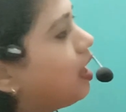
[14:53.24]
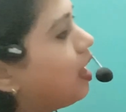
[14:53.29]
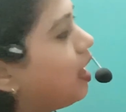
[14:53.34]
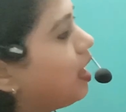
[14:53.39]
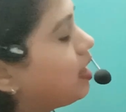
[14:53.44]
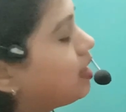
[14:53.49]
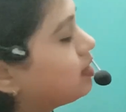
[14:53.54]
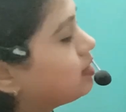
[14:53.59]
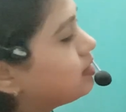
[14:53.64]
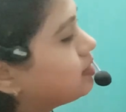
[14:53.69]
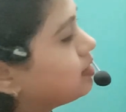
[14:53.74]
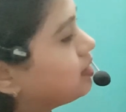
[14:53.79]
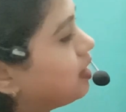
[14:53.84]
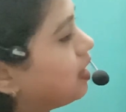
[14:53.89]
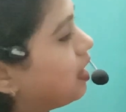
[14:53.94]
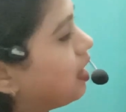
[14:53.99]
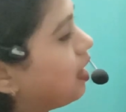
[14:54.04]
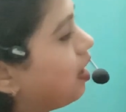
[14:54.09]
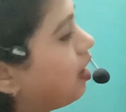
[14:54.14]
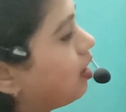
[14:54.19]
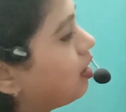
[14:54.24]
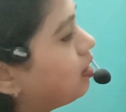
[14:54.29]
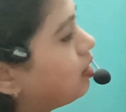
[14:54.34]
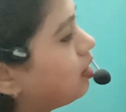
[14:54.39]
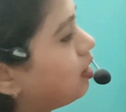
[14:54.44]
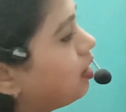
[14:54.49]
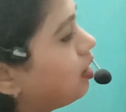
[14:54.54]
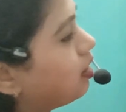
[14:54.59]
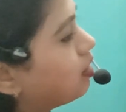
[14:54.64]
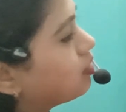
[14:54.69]
and they
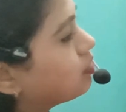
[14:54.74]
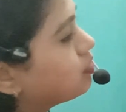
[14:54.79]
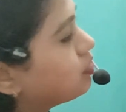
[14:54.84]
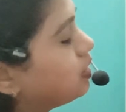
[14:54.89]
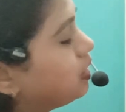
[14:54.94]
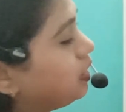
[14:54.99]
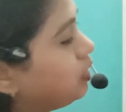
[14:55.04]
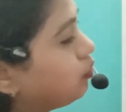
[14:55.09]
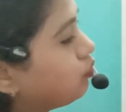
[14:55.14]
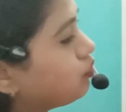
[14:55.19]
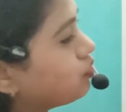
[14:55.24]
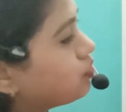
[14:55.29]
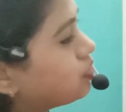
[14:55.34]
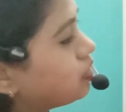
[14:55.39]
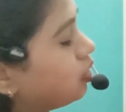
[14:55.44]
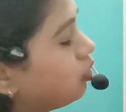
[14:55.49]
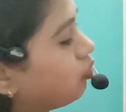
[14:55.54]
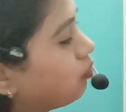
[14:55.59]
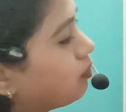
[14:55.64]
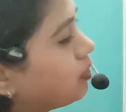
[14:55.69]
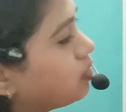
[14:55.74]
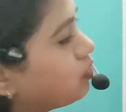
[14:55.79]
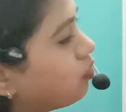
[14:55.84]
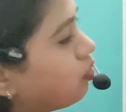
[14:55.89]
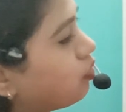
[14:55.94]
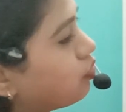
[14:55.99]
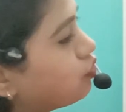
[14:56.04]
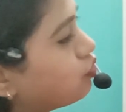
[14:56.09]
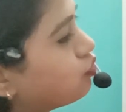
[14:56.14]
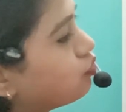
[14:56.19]
are eucoelomate,
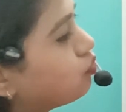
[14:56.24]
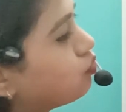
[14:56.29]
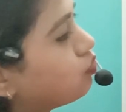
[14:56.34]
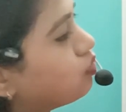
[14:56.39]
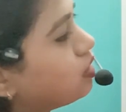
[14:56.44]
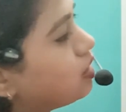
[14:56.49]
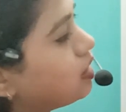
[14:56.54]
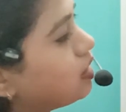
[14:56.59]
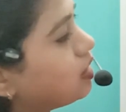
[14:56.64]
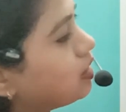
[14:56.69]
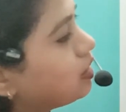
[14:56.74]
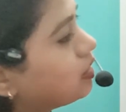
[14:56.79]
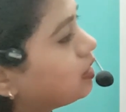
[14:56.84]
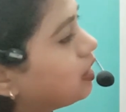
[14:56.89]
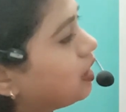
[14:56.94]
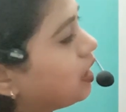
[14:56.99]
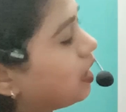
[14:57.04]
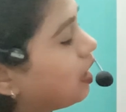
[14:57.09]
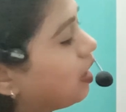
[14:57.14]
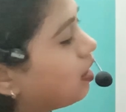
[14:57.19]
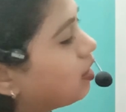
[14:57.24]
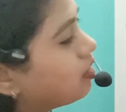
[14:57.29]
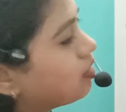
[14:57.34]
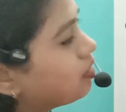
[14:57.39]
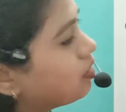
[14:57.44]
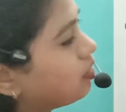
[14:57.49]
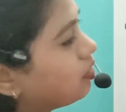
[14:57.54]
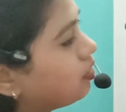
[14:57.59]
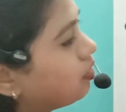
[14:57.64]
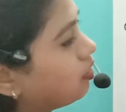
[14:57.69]
or truly they
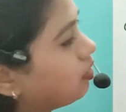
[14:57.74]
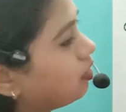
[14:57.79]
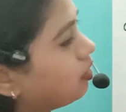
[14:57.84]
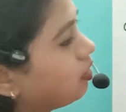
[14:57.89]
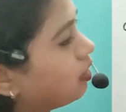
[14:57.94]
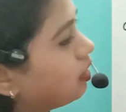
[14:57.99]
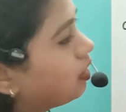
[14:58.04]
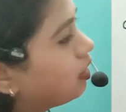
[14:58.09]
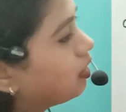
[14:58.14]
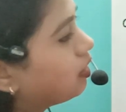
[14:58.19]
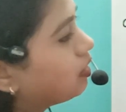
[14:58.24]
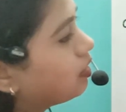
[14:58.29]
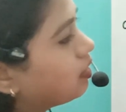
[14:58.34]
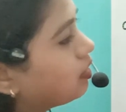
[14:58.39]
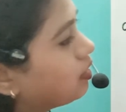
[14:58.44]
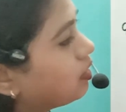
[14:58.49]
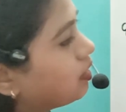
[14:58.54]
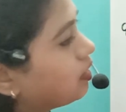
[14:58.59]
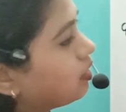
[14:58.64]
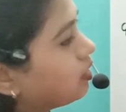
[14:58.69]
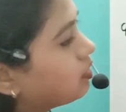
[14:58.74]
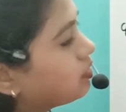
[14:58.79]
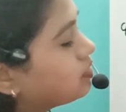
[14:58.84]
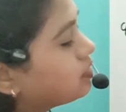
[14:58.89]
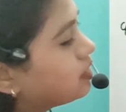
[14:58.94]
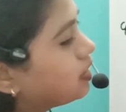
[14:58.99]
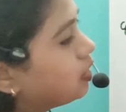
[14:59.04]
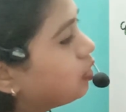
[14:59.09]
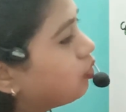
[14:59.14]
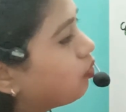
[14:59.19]
are
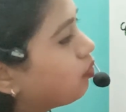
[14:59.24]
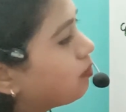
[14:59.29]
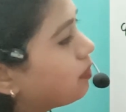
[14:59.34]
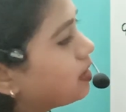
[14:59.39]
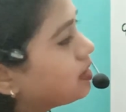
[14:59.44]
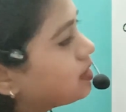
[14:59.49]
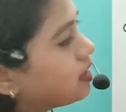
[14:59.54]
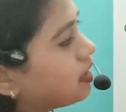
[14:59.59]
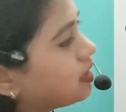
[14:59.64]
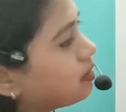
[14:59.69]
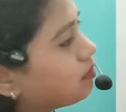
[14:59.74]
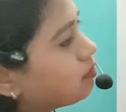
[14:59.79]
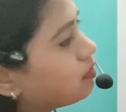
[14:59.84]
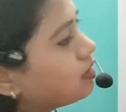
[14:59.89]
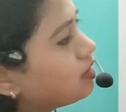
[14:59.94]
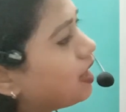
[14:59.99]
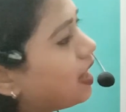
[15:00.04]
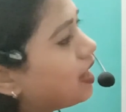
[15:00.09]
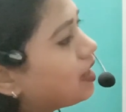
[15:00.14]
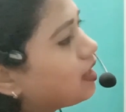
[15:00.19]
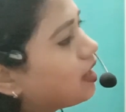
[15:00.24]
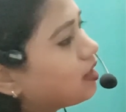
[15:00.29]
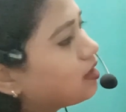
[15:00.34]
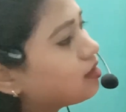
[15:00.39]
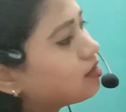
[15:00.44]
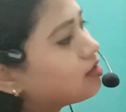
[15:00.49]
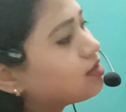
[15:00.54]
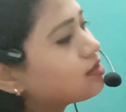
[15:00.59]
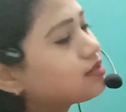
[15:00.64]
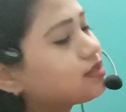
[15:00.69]
coelomate animal. And
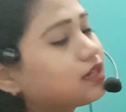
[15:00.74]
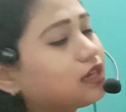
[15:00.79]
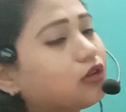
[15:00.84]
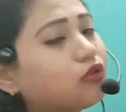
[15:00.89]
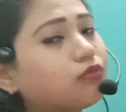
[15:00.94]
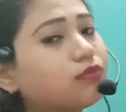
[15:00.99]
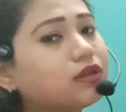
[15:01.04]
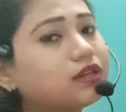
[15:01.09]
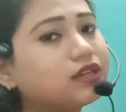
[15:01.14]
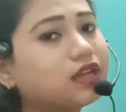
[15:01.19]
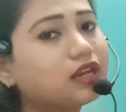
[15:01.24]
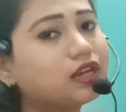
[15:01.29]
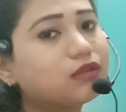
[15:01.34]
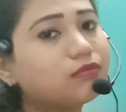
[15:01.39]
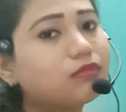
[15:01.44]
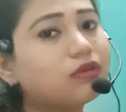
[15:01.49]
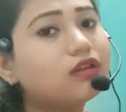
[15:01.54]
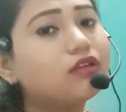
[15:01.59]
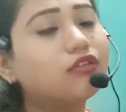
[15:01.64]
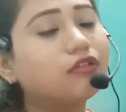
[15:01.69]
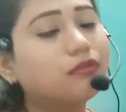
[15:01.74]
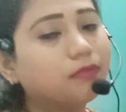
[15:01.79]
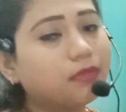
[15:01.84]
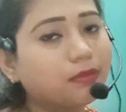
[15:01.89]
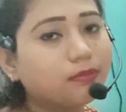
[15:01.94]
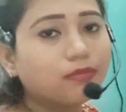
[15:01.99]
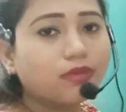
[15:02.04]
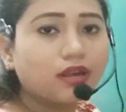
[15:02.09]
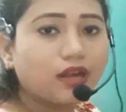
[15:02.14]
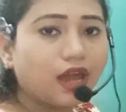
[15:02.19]
under the coelomate animal,
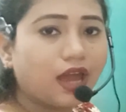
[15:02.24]
remember